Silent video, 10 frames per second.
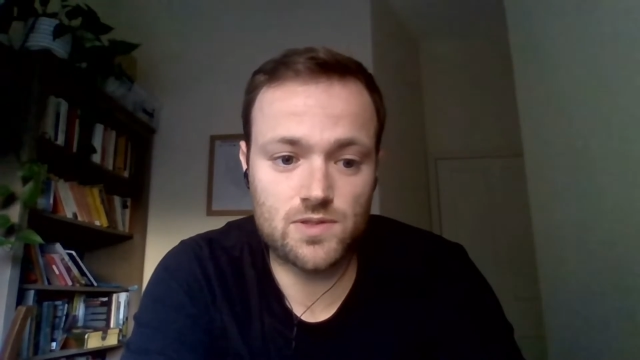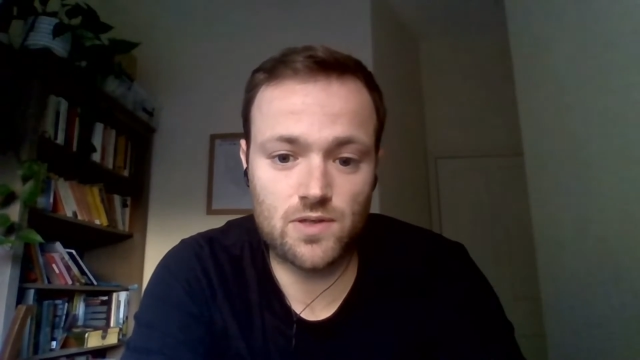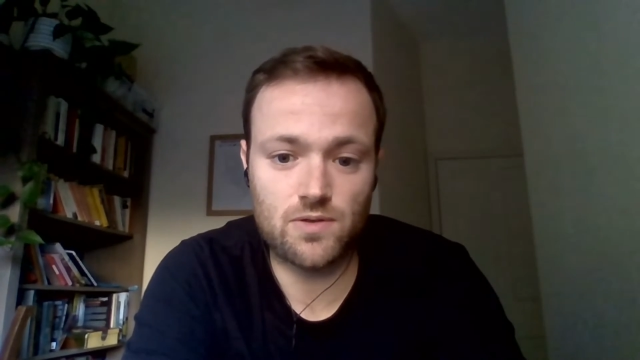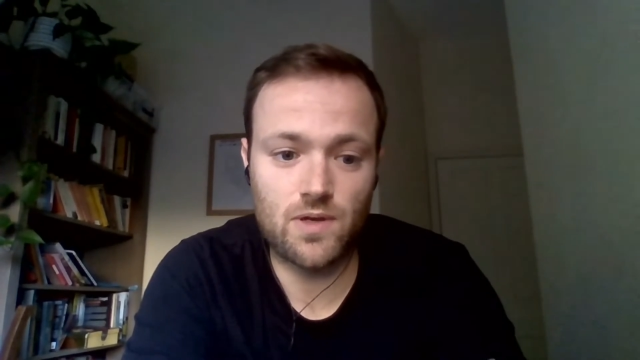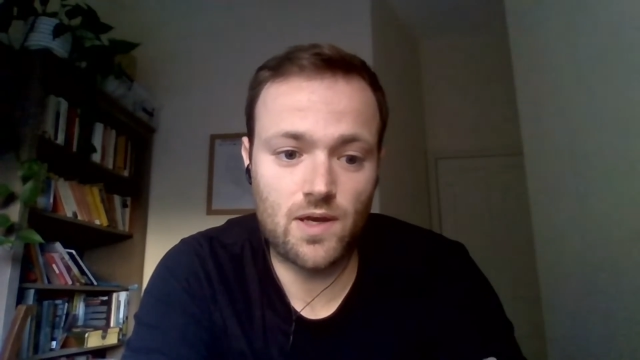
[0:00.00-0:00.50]

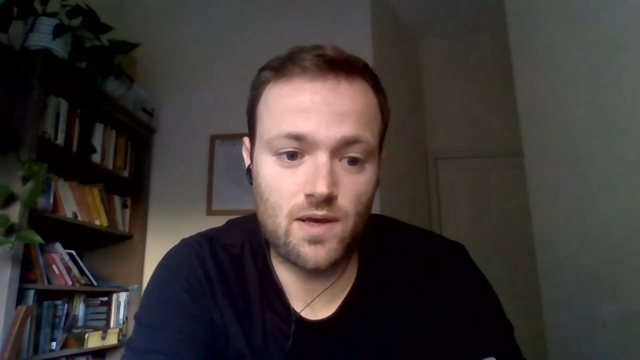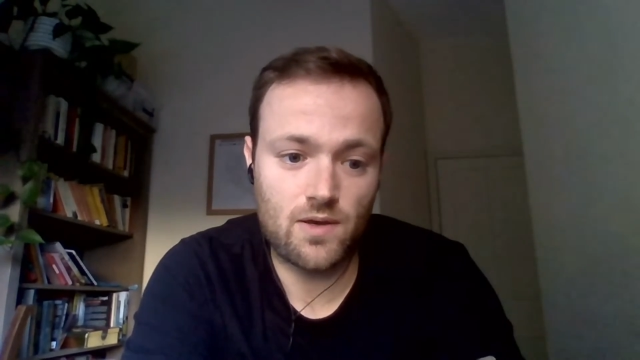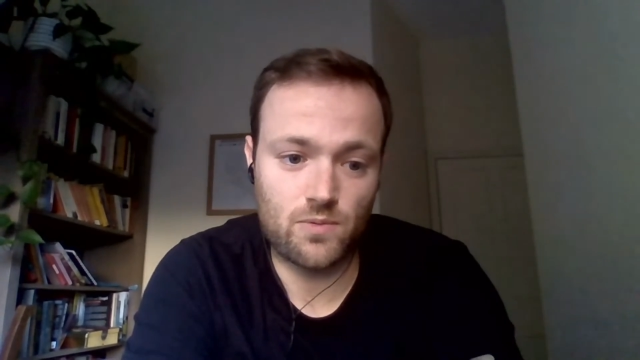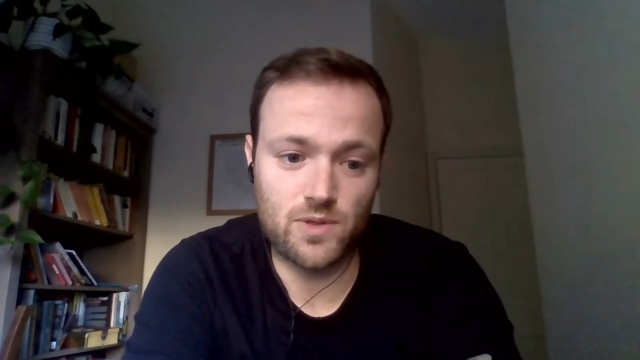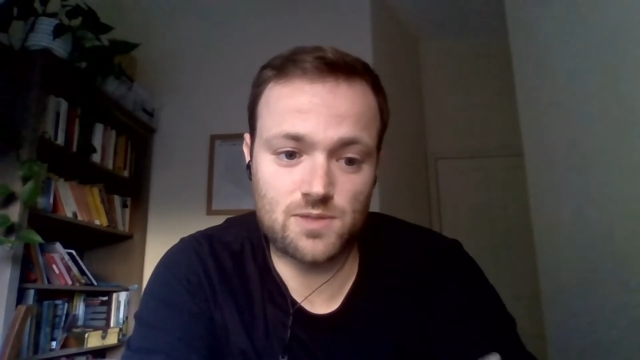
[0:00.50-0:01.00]
So
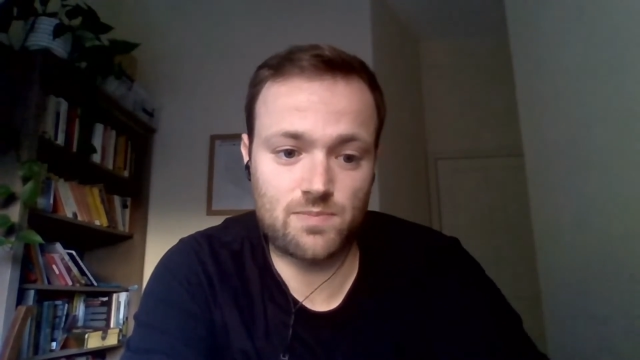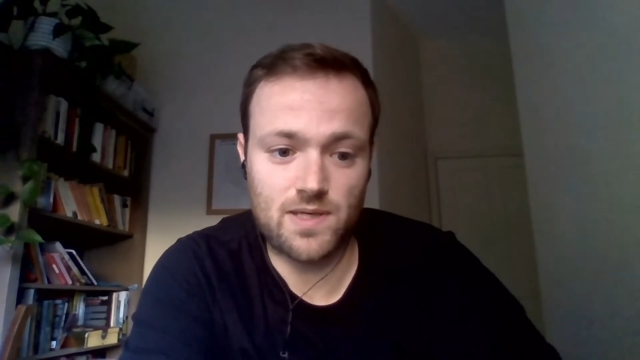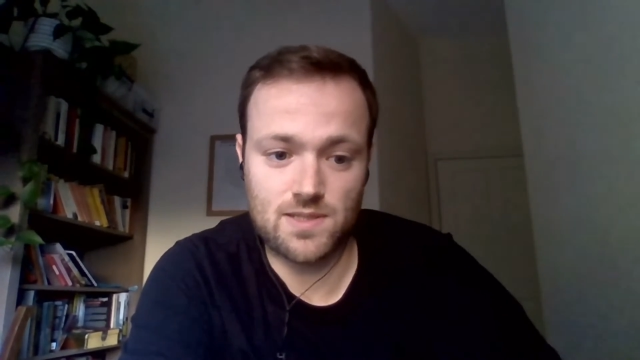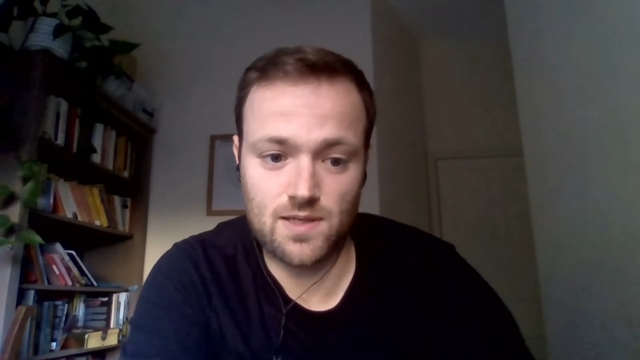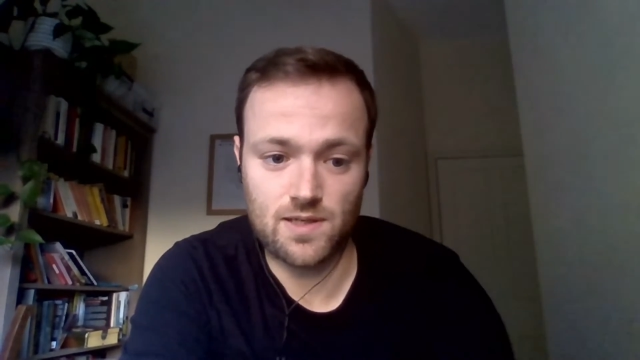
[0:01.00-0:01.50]
we just
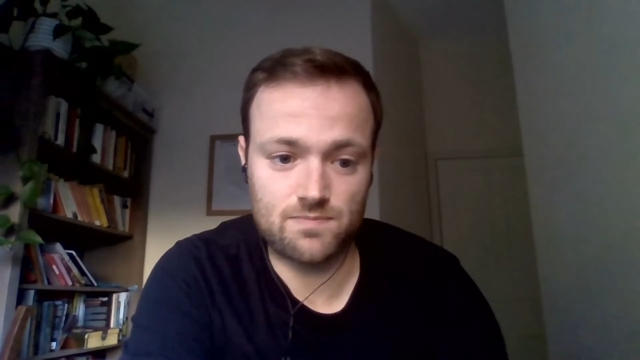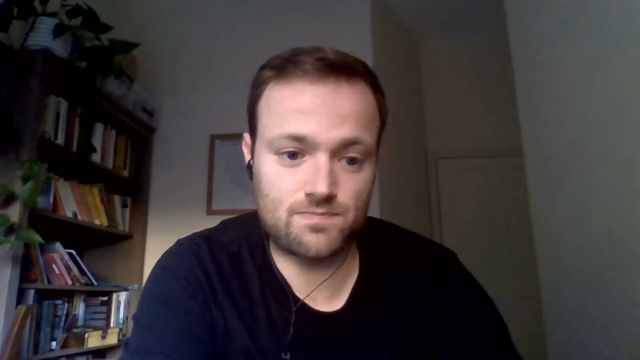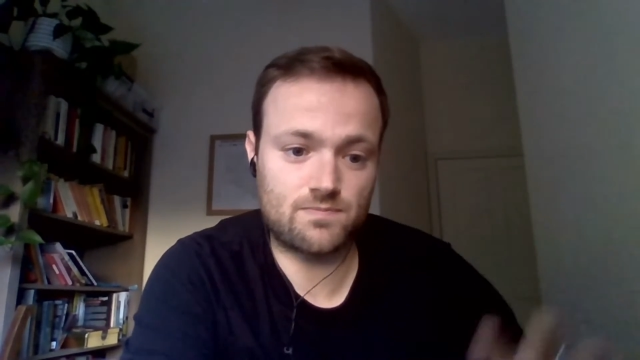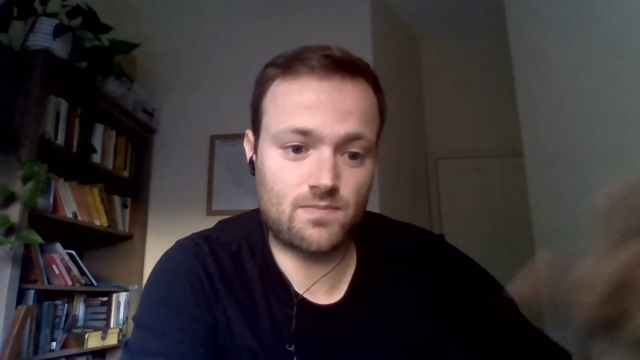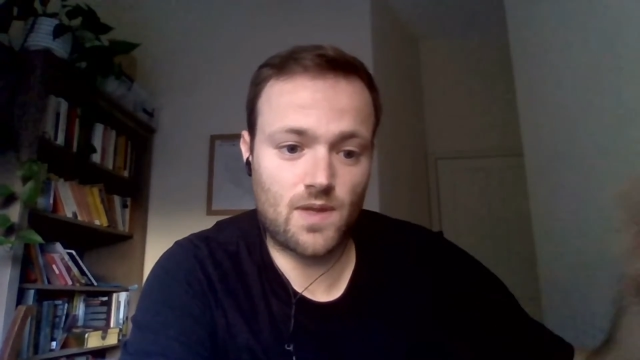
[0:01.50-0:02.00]
basically
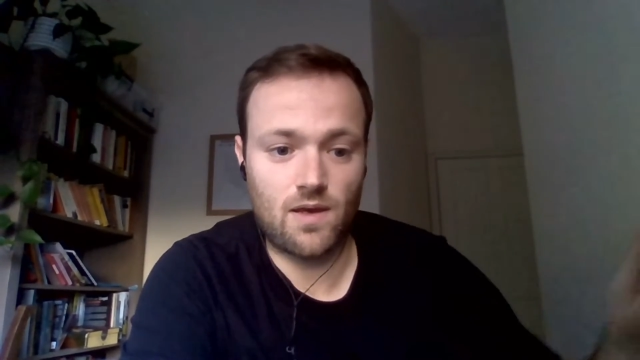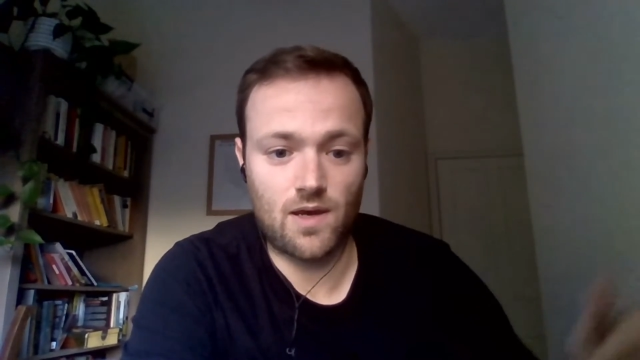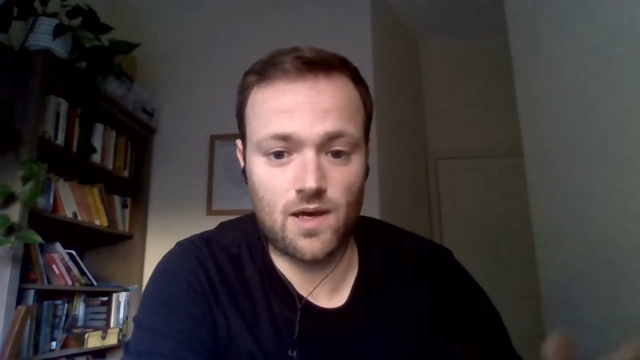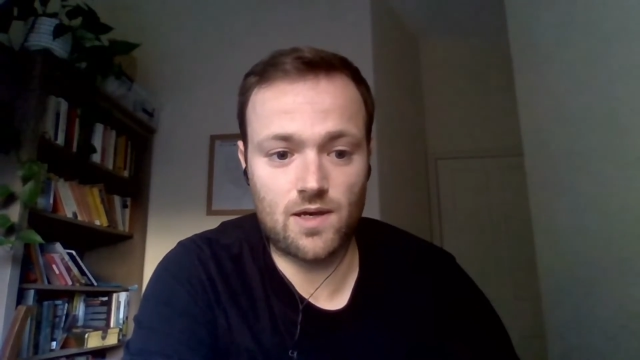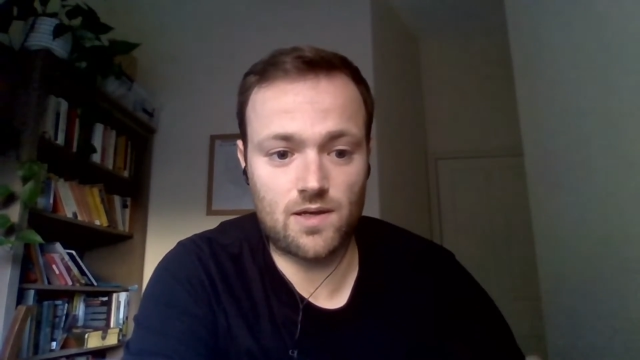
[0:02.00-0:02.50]

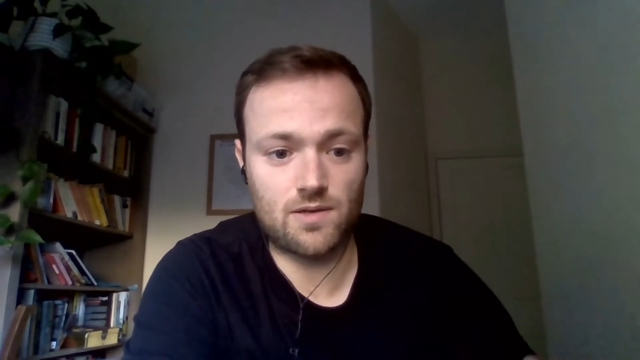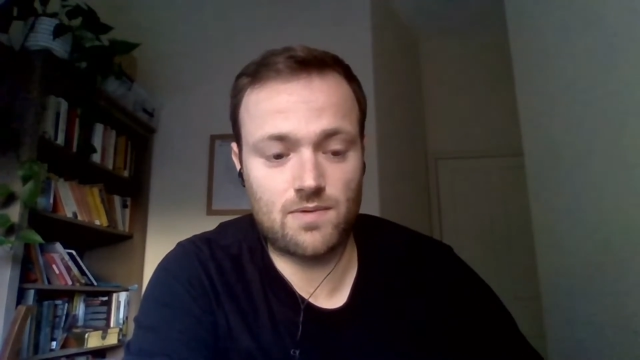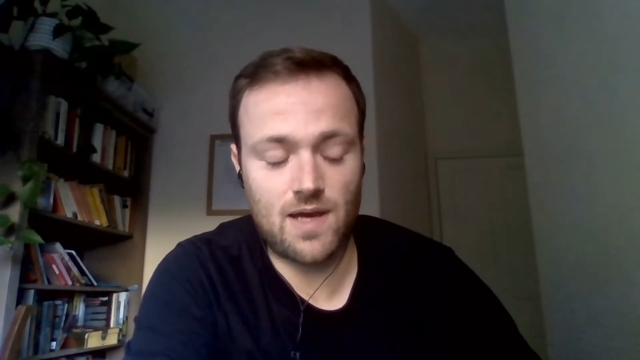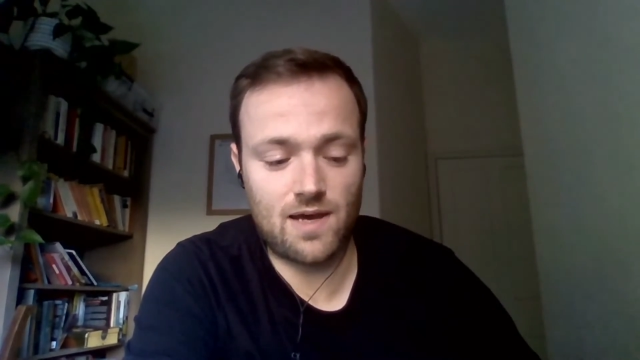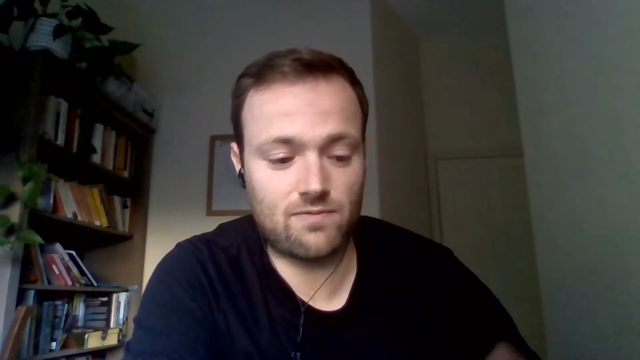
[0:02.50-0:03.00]

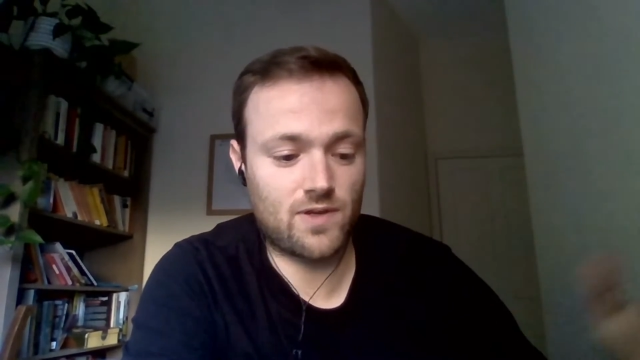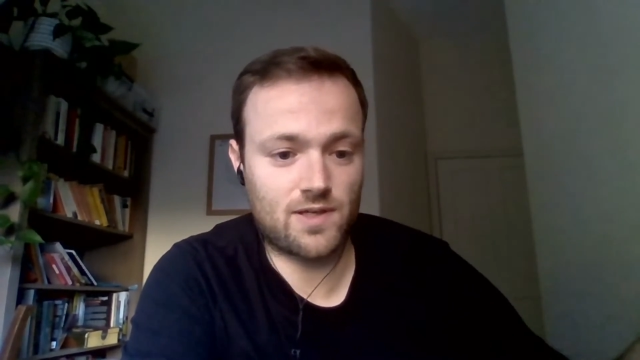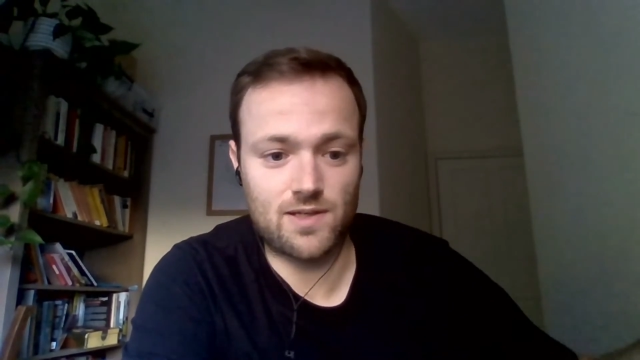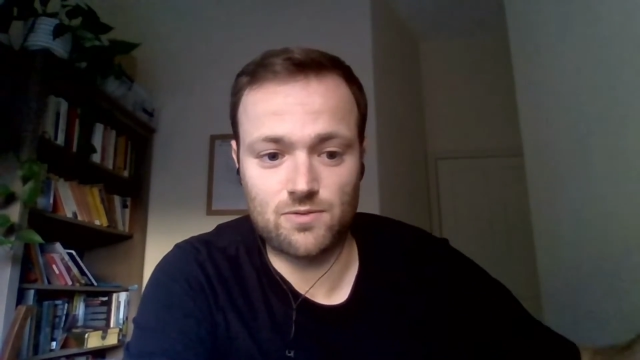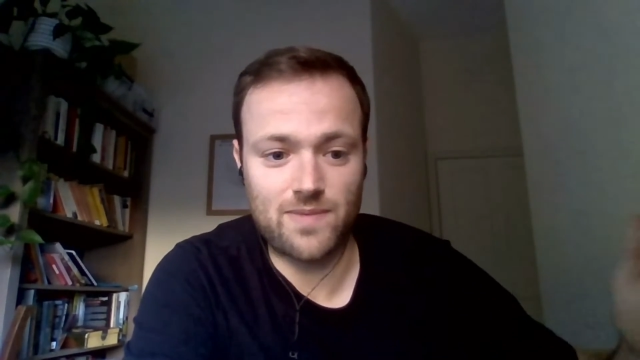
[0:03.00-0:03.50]
have like
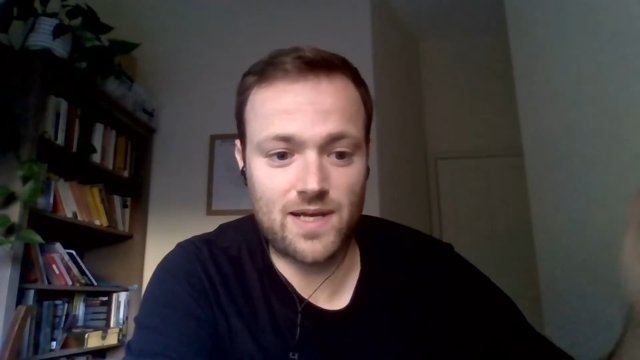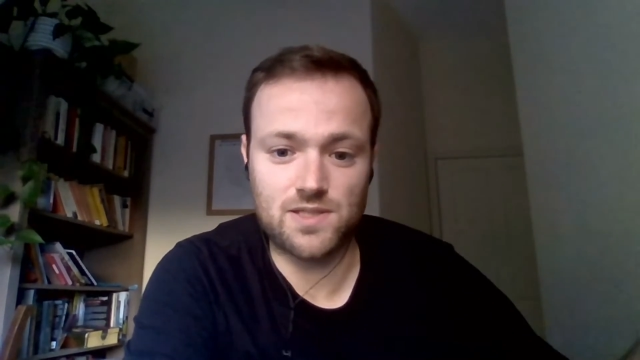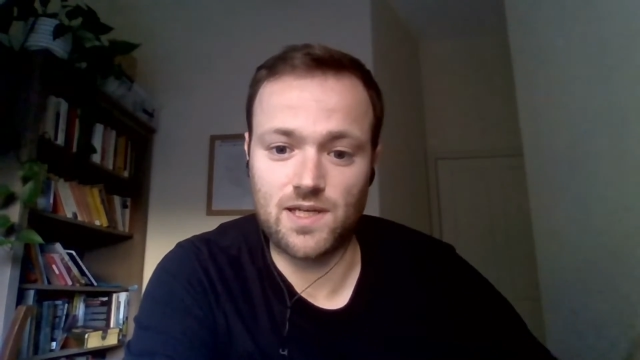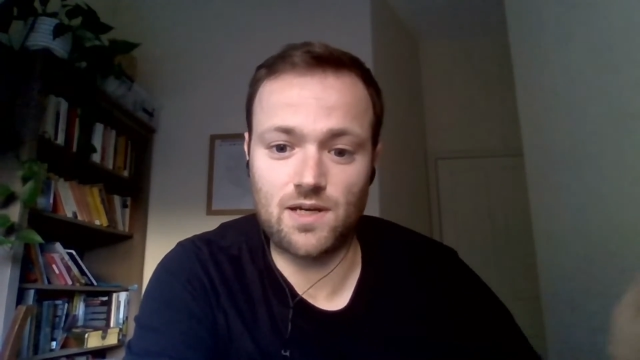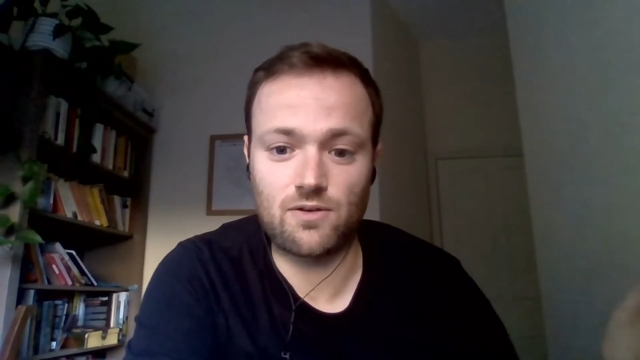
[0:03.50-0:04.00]
a little
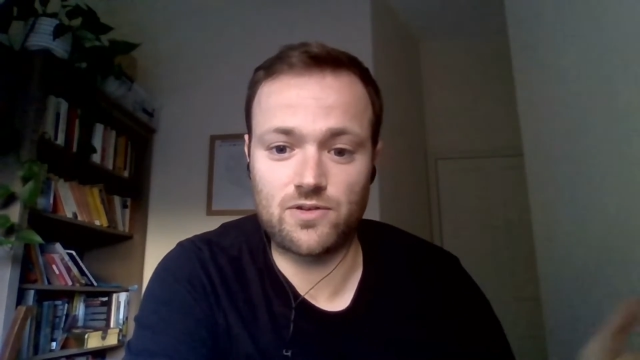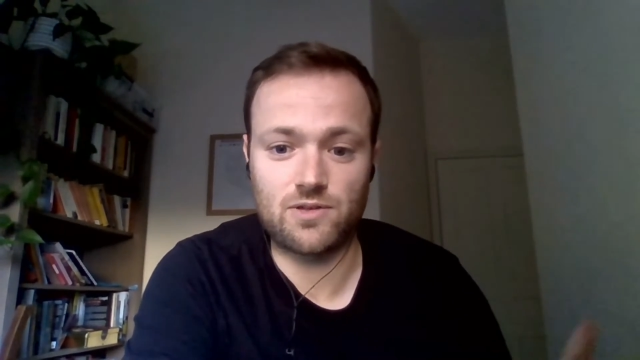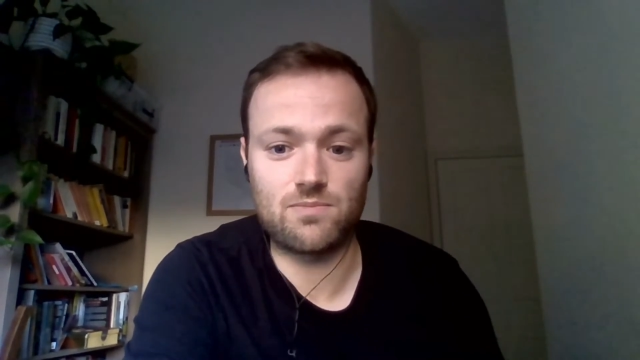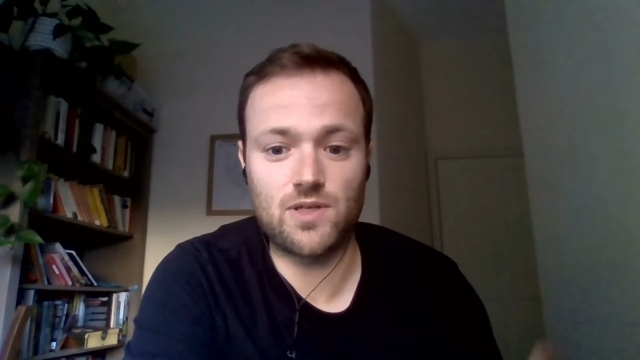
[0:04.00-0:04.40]
matching algorithm